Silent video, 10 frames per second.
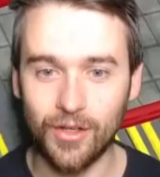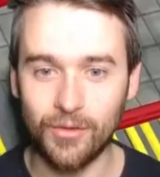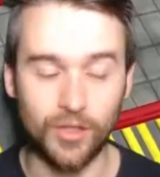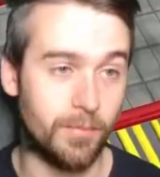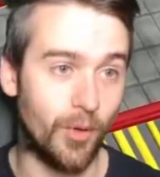
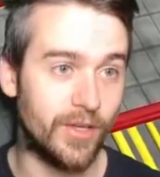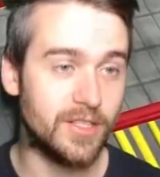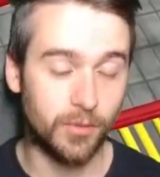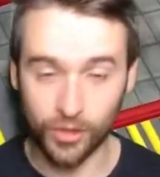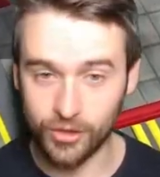Not a point,
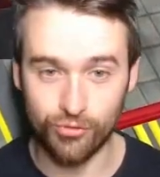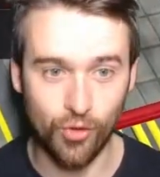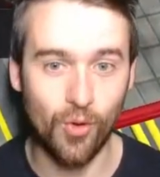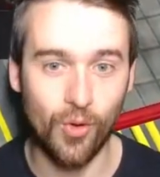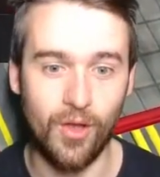but got a
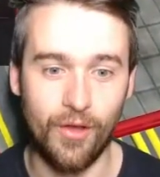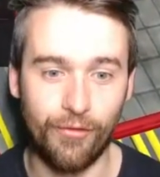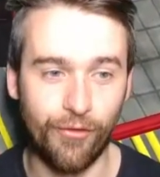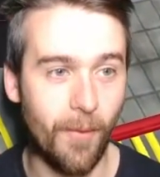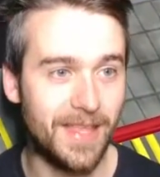draw
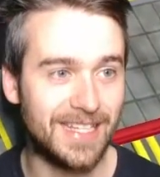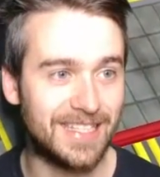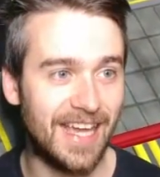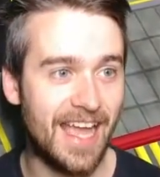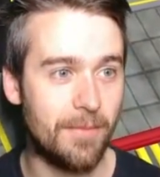from this
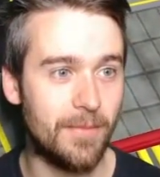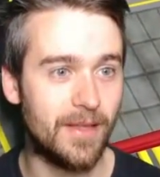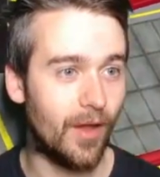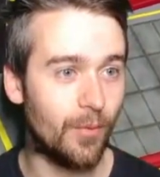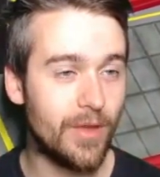game.
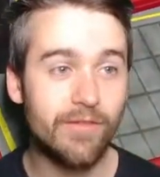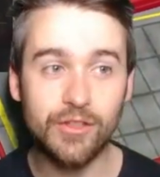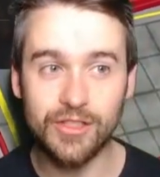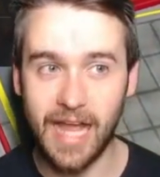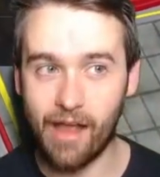We've
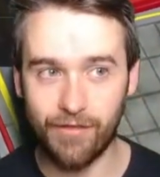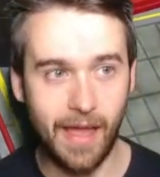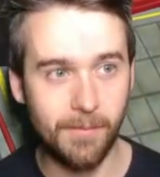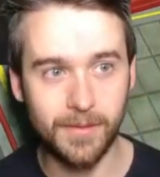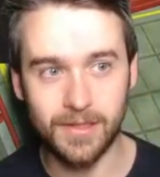just
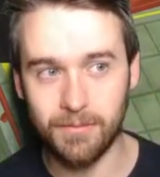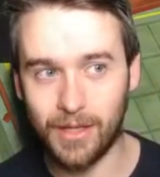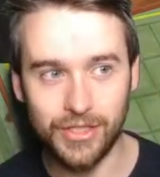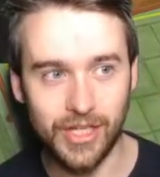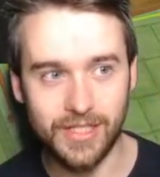FM'd
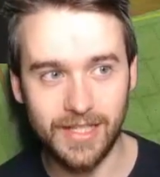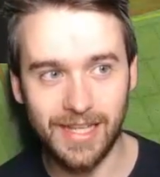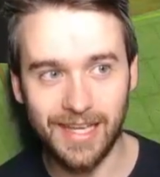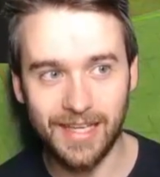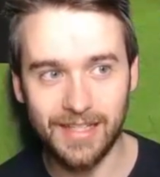Manchester
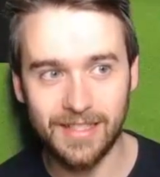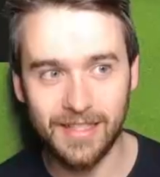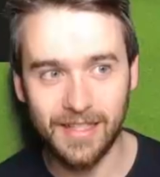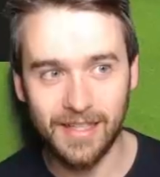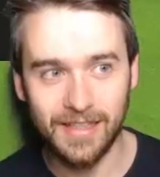United.
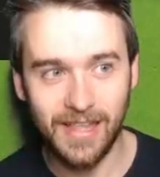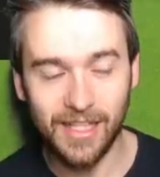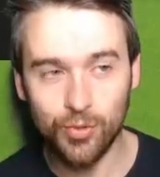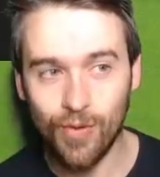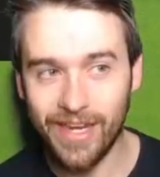They had
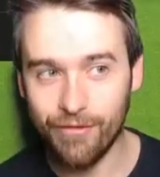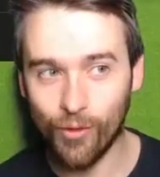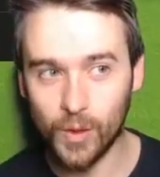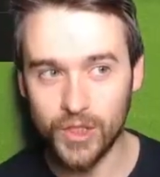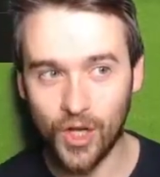
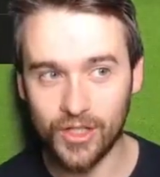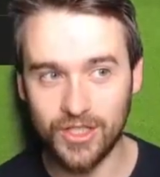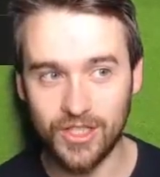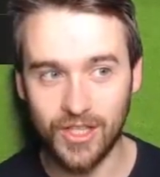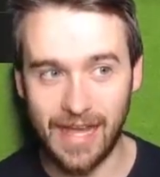24
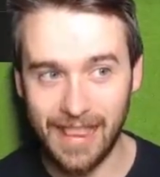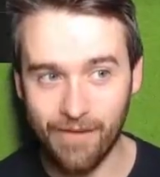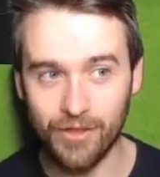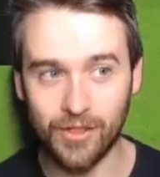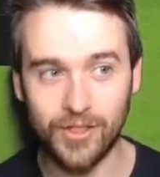shots,
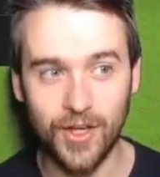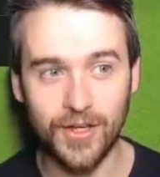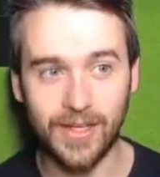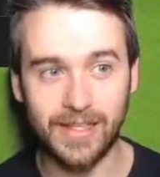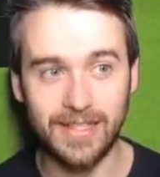11 on
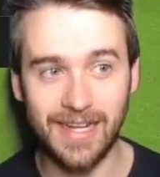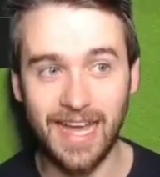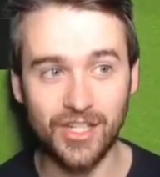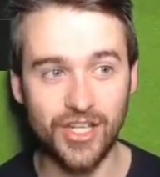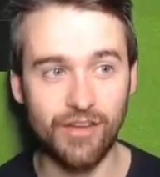target, an
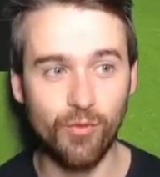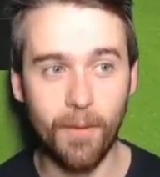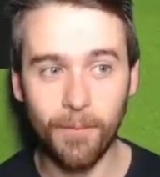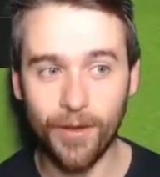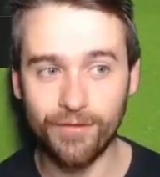XG of
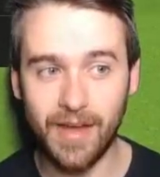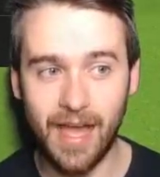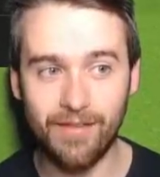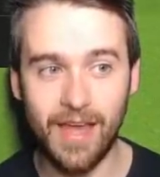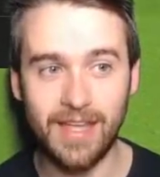
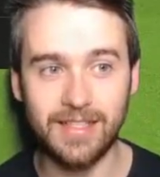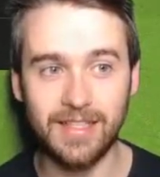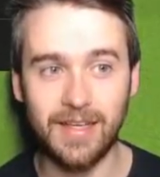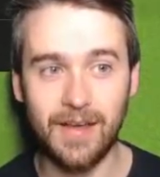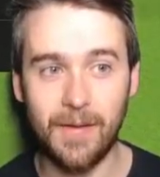1.58.
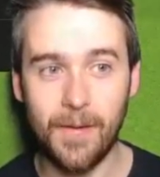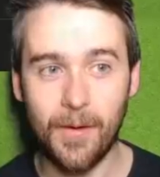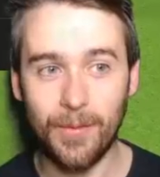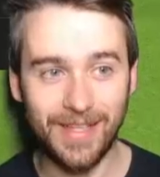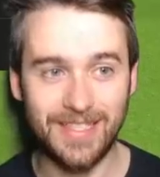
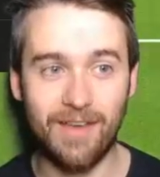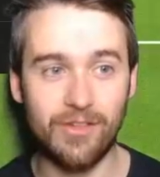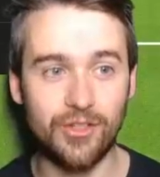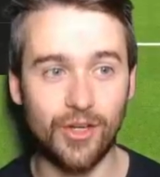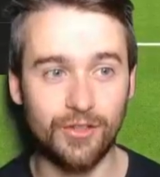We had 7
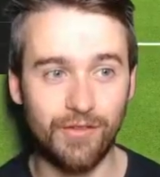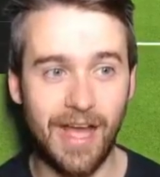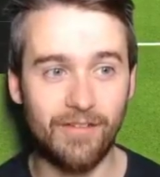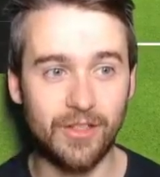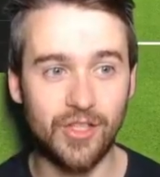shots,
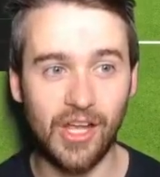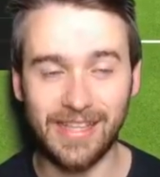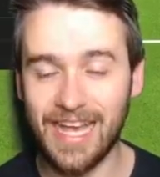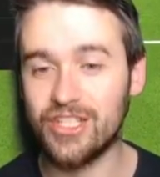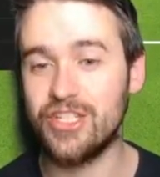5 on target,
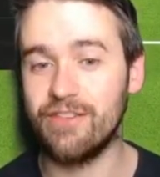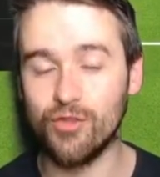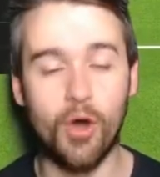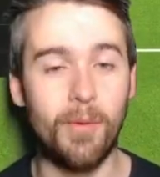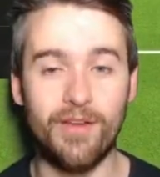an XG of
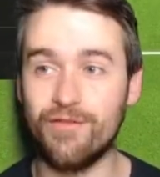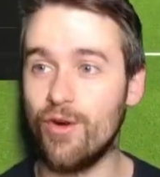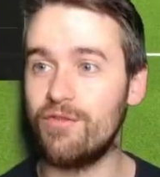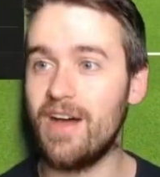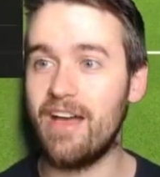
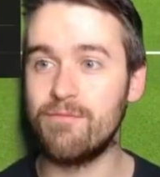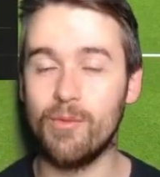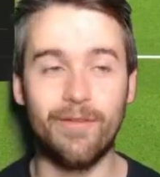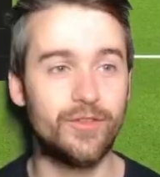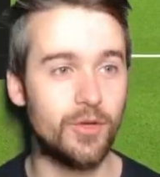0.45, but
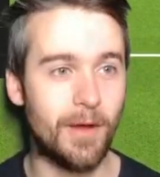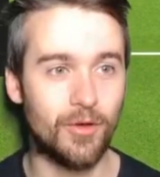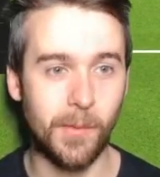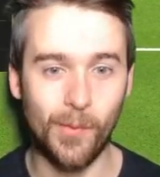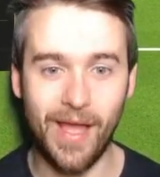we've somehow
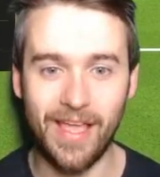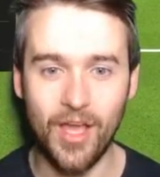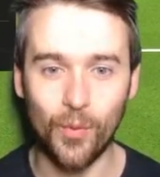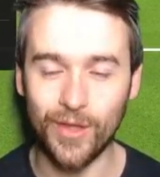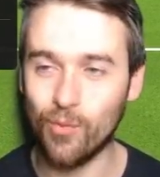come away
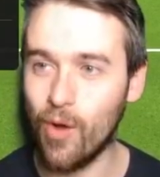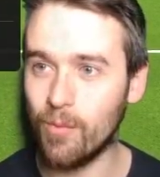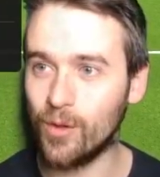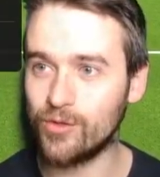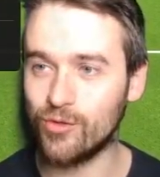with a
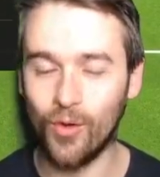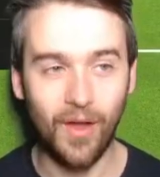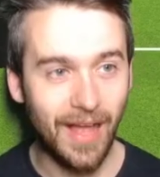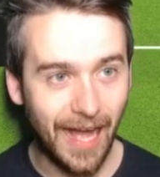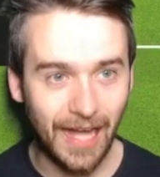1-1 draw,
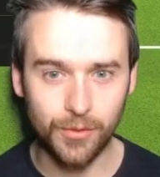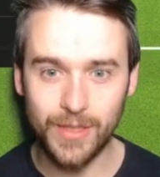and we